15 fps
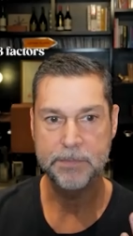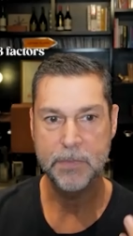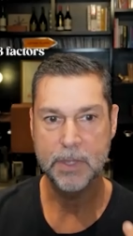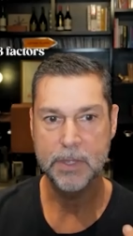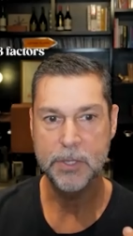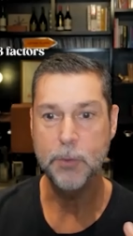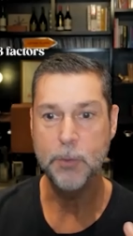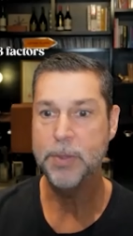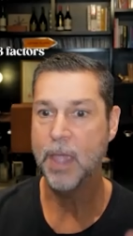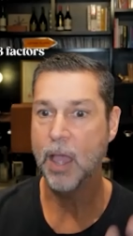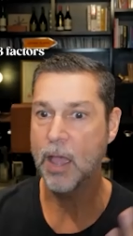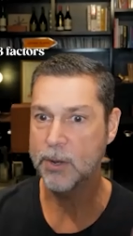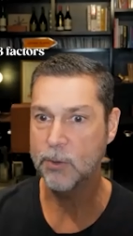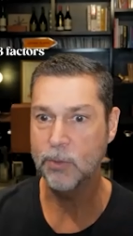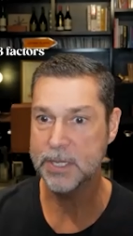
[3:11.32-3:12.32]
UPI
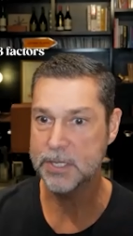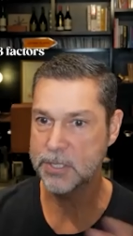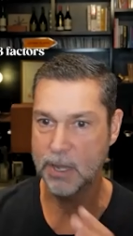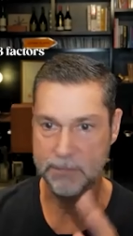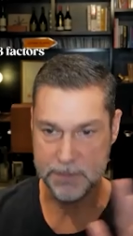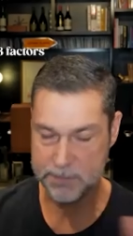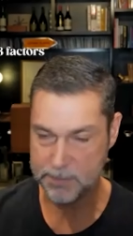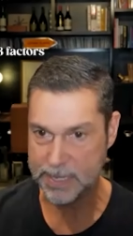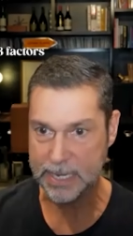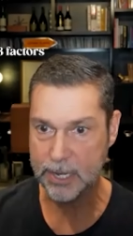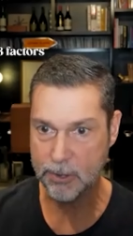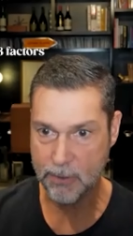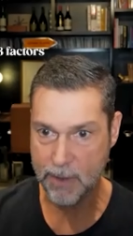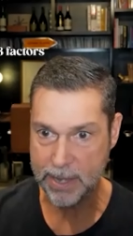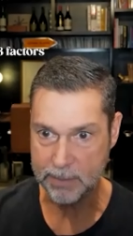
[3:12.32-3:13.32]
and all this stuff has been
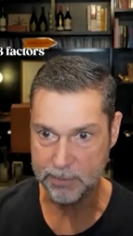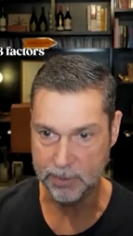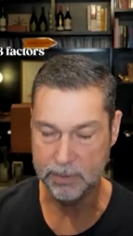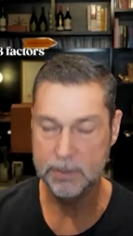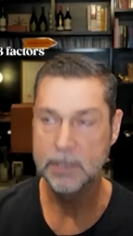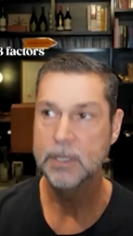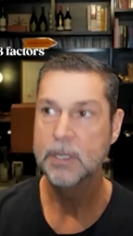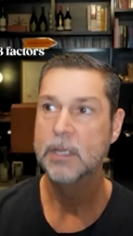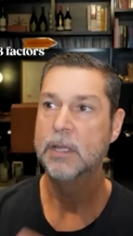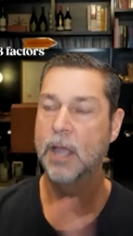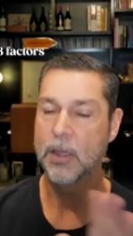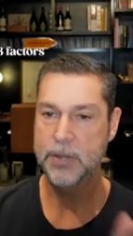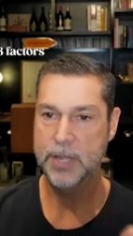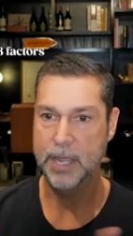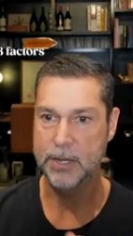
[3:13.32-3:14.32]
incredible.
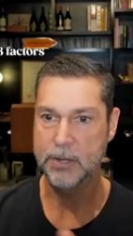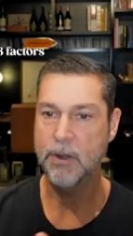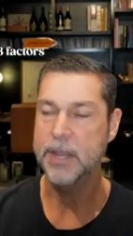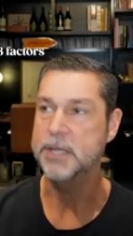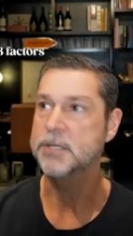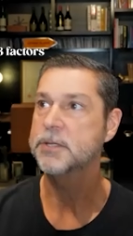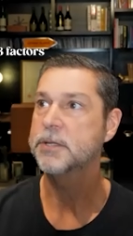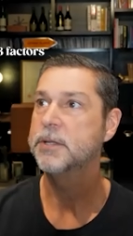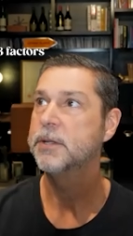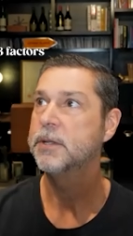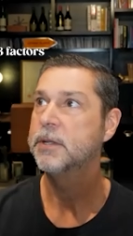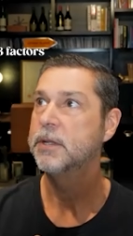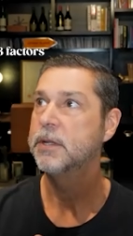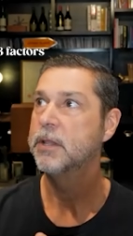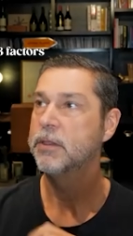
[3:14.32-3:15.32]
Okay, great.
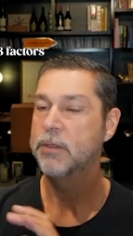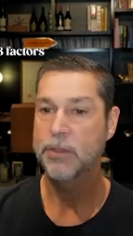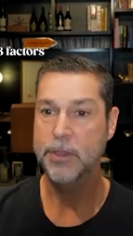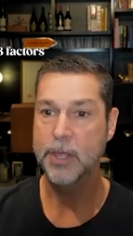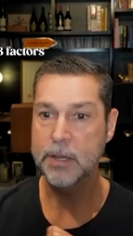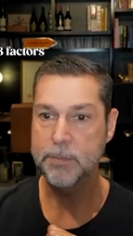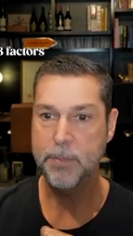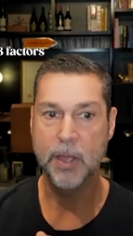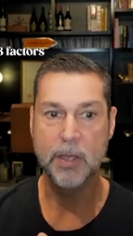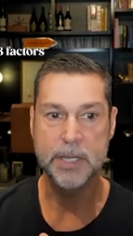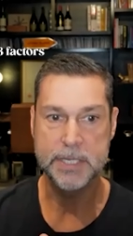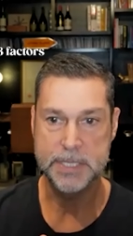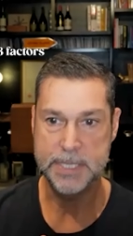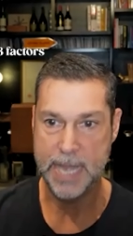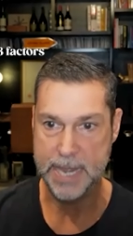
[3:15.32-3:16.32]
Third part is
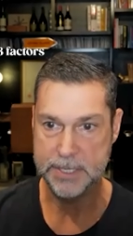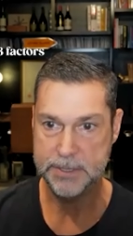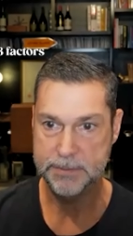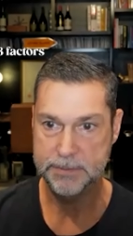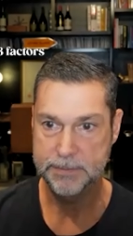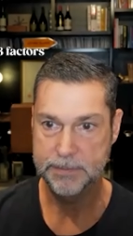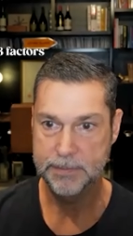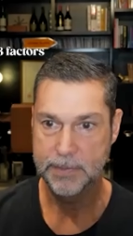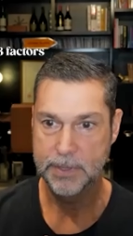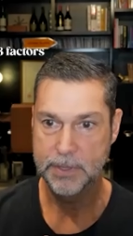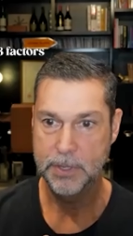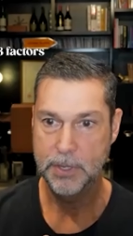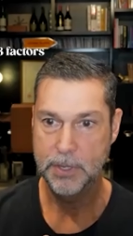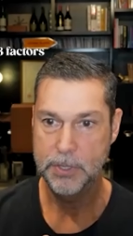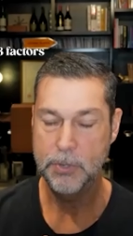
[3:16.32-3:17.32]
debt.
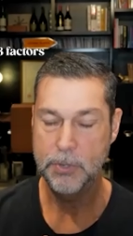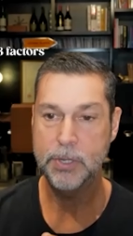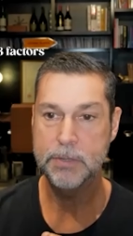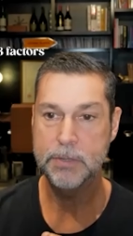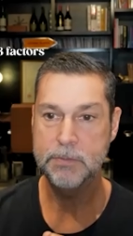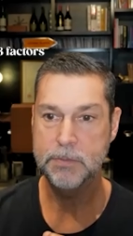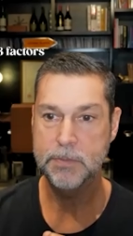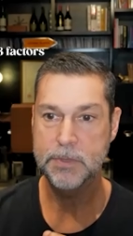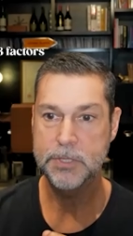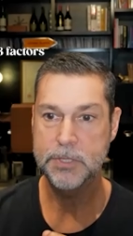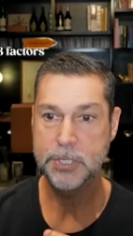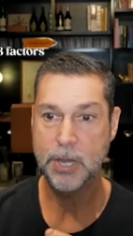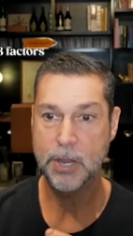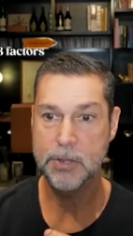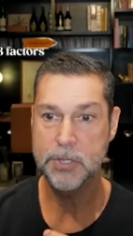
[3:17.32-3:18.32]
You can
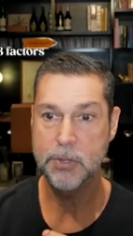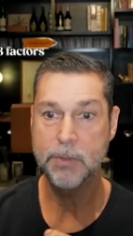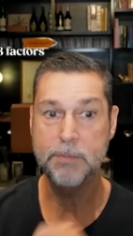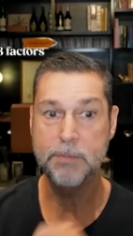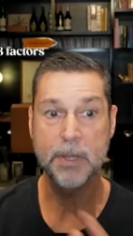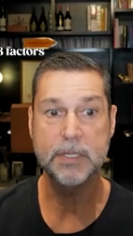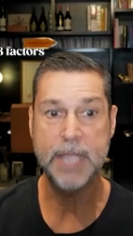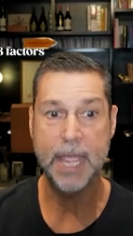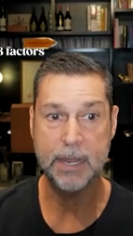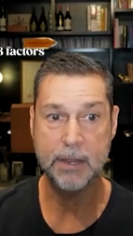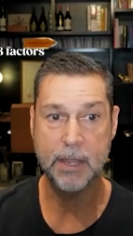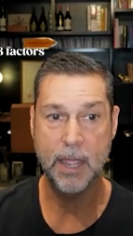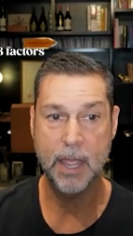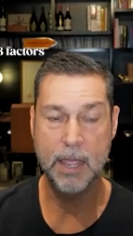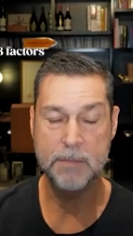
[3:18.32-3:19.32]
build debt,
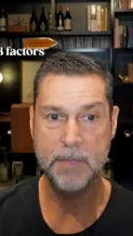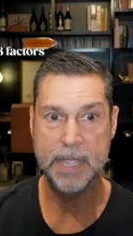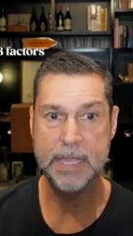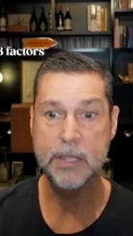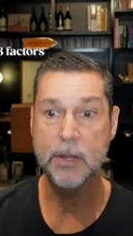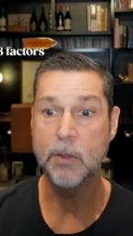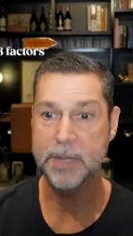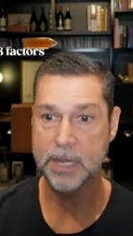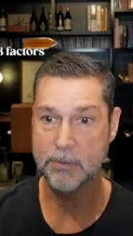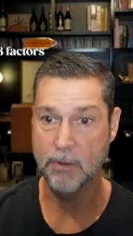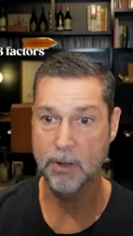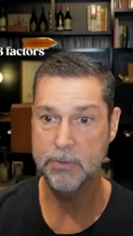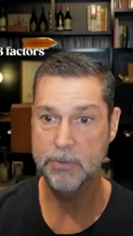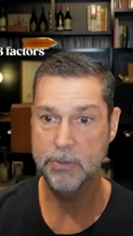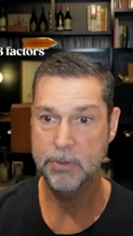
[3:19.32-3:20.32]
economic
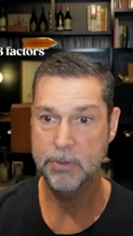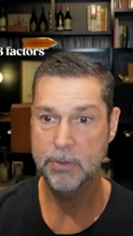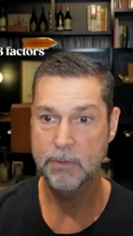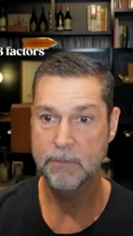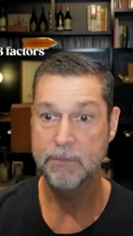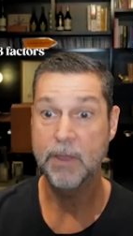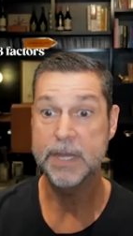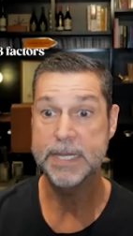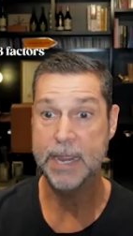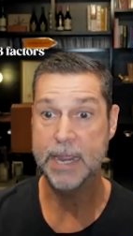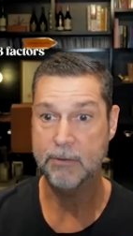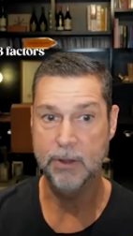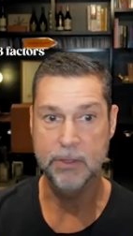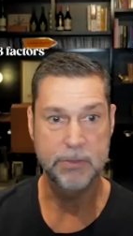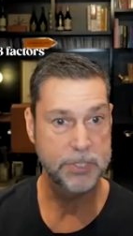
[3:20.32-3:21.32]
growth by debt growth.